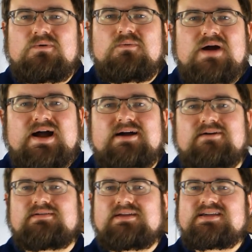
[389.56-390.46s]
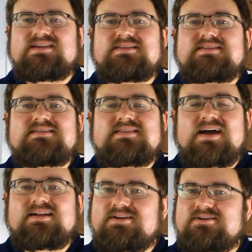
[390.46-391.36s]
Wow, isn't
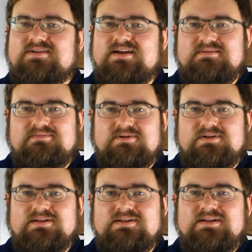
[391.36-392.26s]
that incredible?